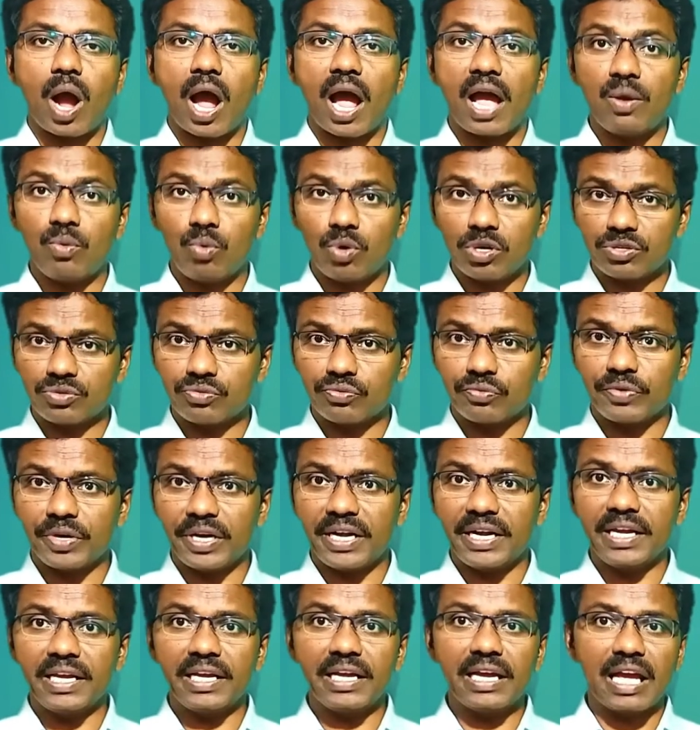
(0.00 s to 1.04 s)
I was
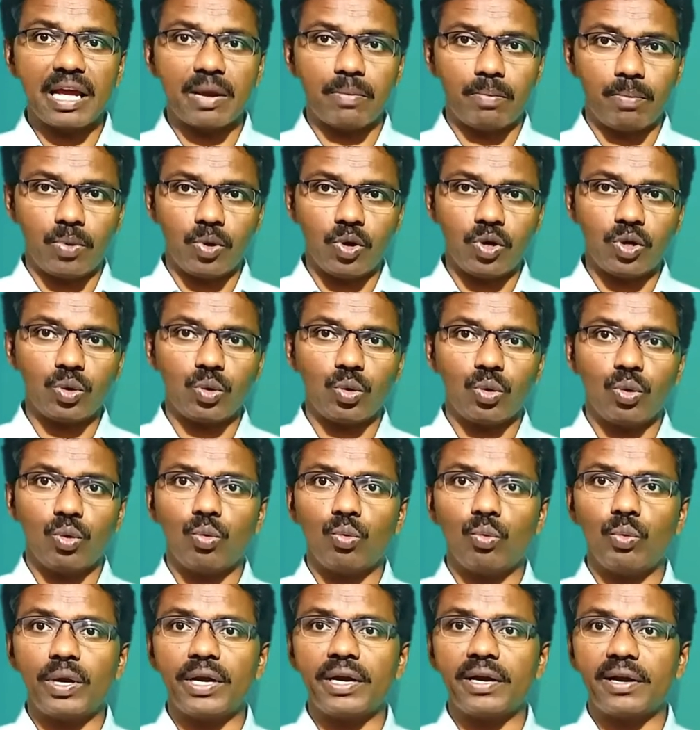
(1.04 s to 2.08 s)
reading a book
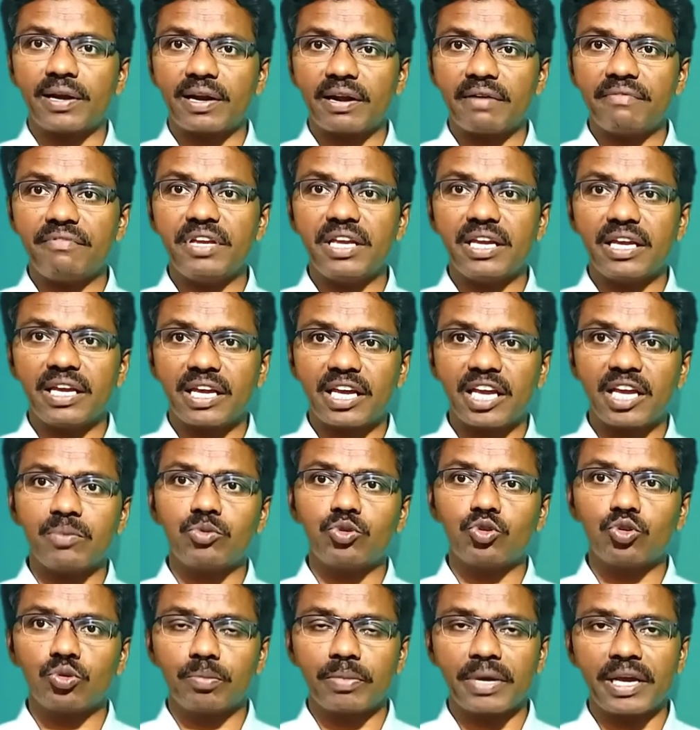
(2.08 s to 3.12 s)
when Ravi
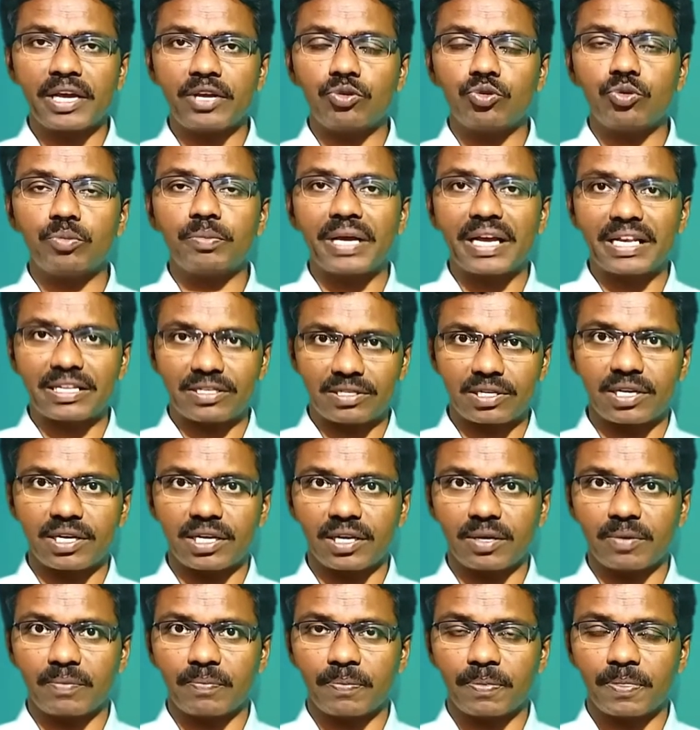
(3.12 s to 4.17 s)
came to my room
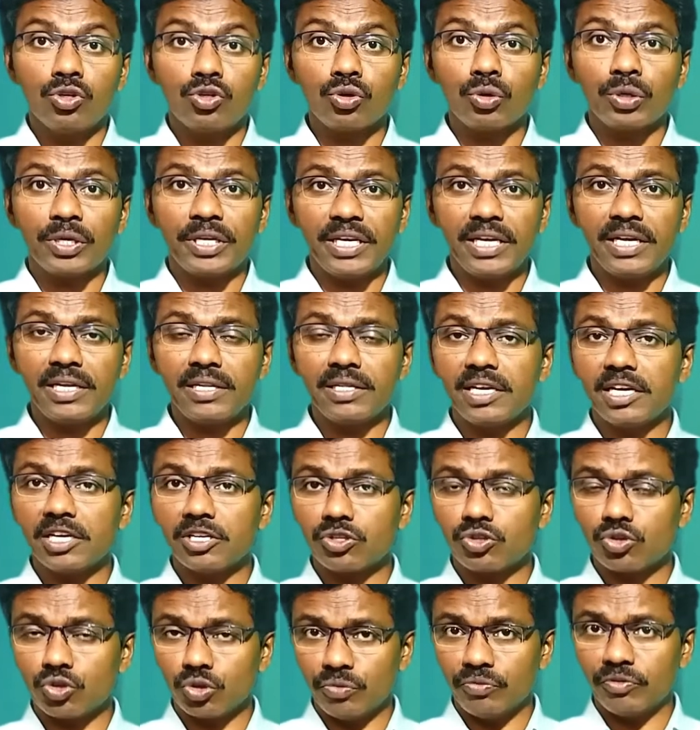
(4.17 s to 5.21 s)
yesterday. So here there
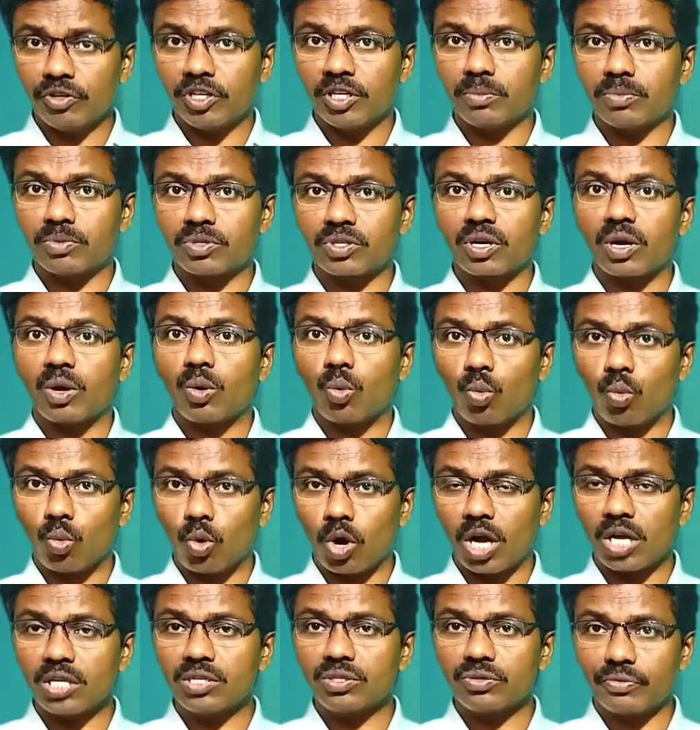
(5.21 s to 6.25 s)
are two verbs,
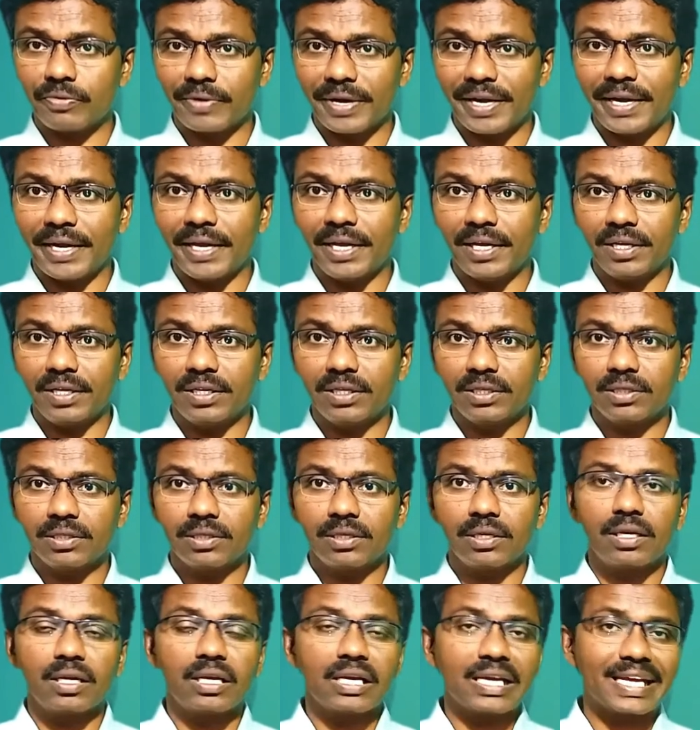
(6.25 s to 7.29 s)
was reading,
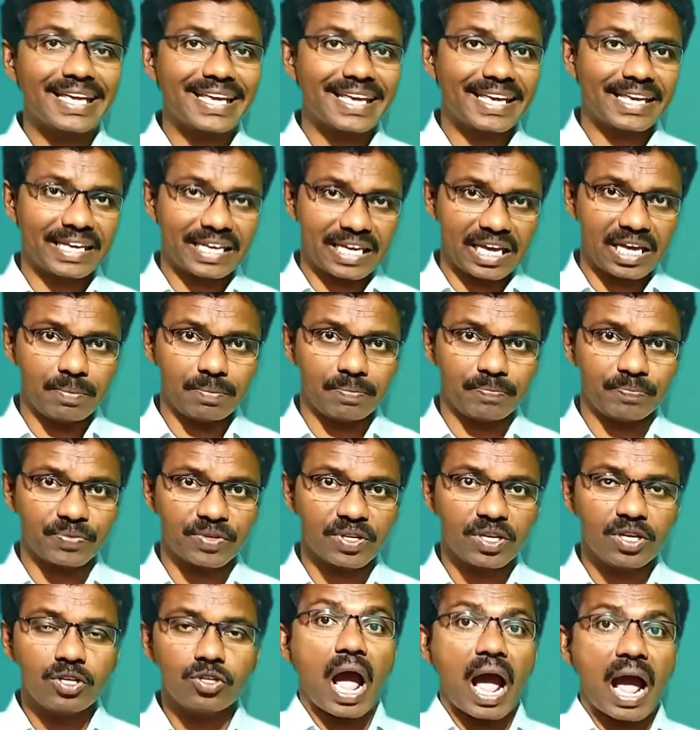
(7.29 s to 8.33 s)
came.
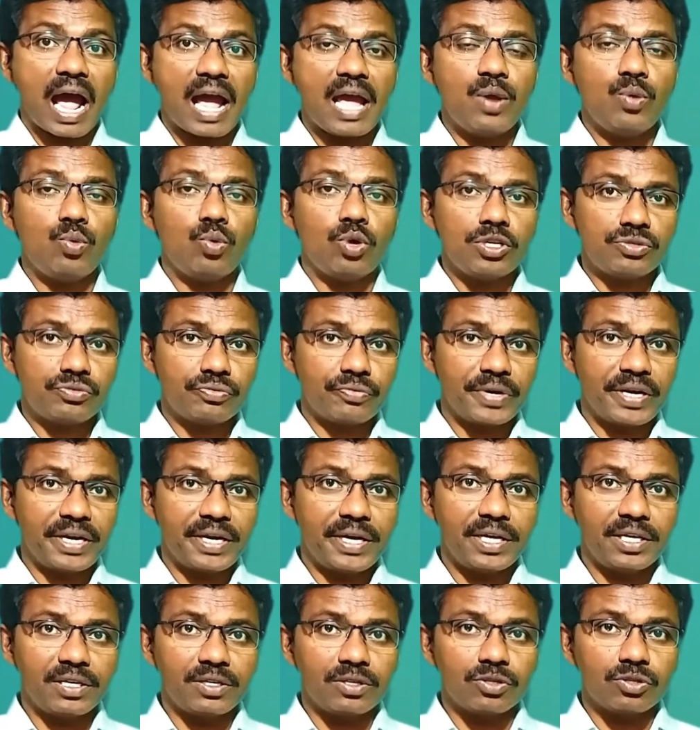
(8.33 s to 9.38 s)
I was
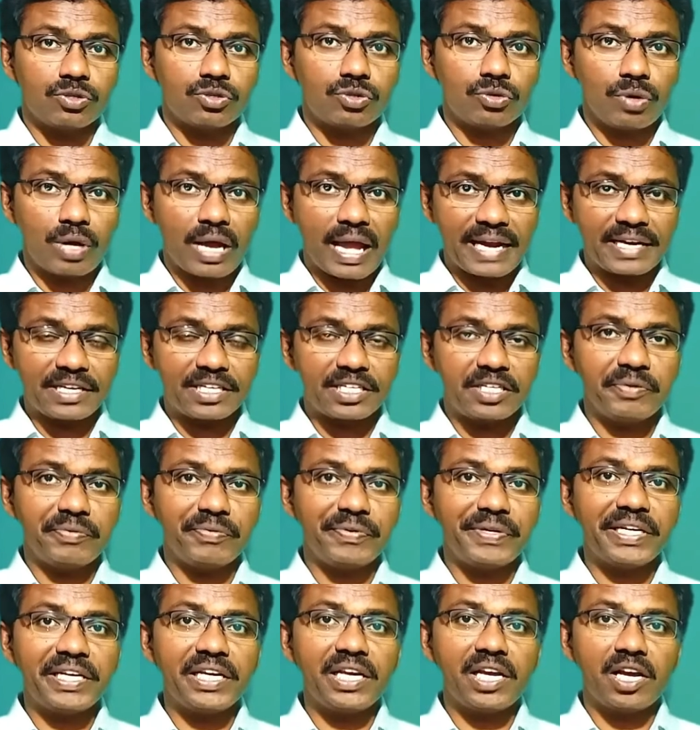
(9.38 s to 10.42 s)
reading, so
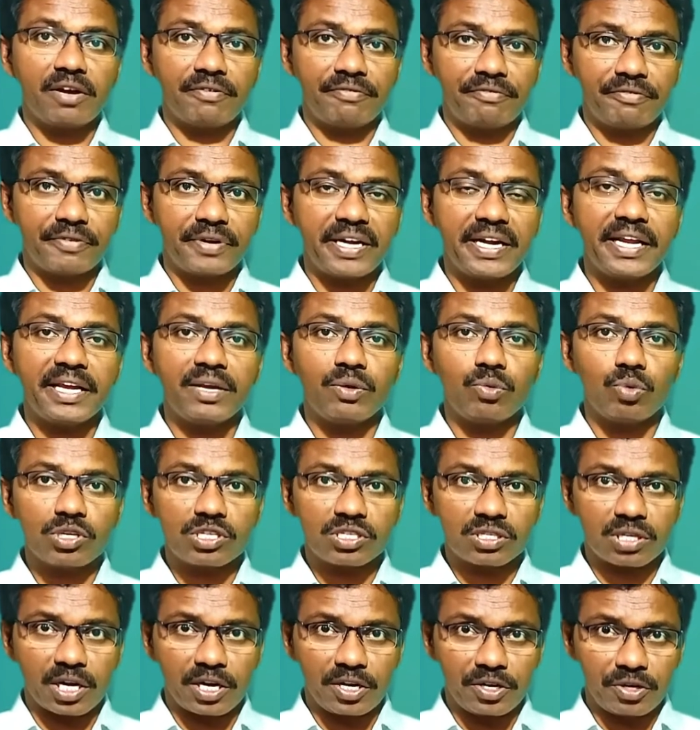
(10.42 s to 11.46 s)
activity of reading
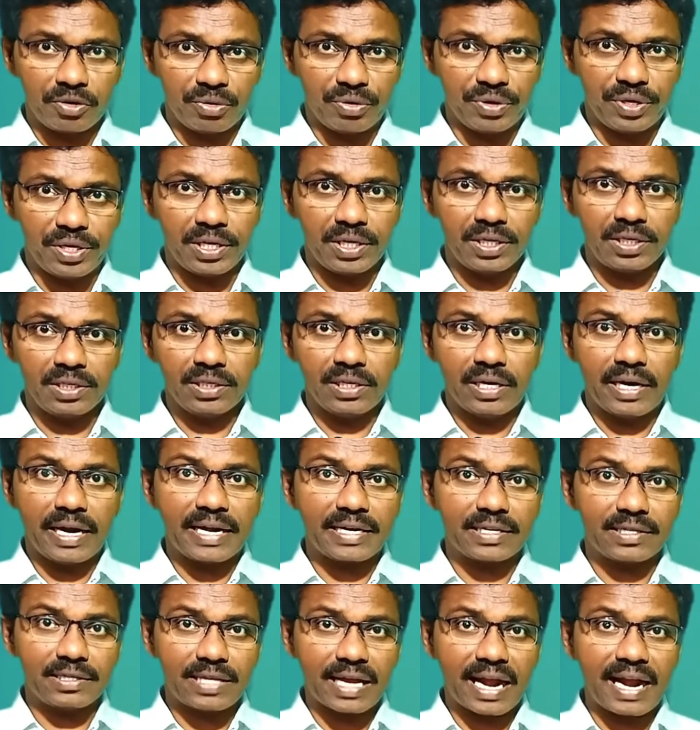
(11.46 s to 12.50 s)
was continuing.
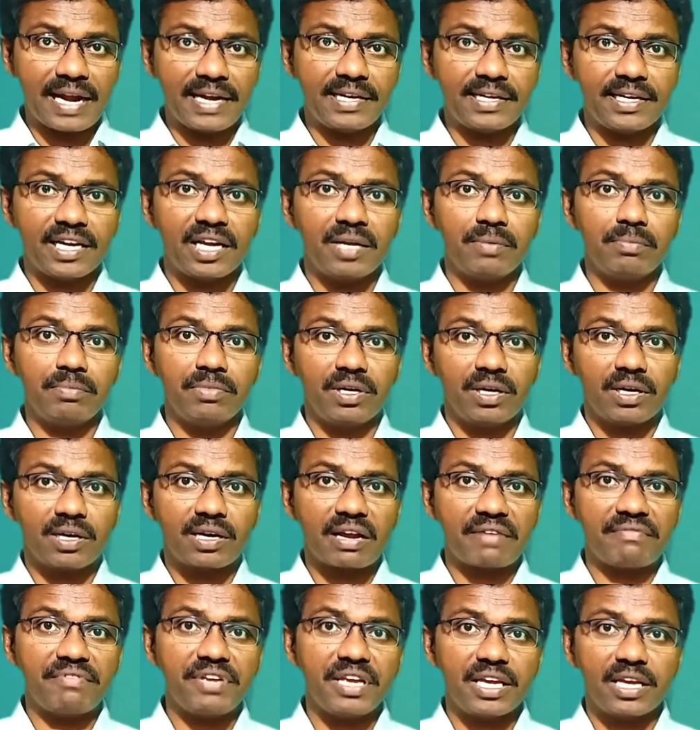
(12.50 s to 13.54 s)
At that time
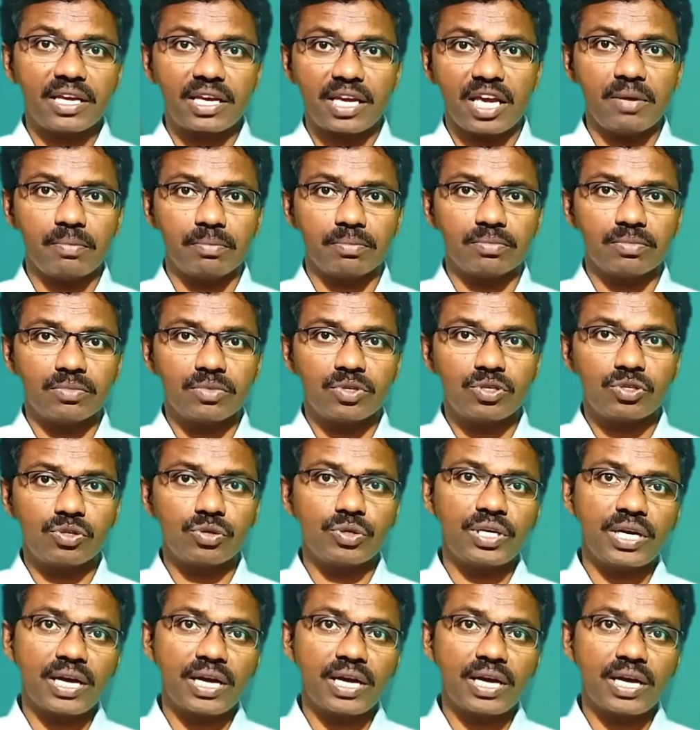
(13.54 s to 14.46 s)
Ravi came, so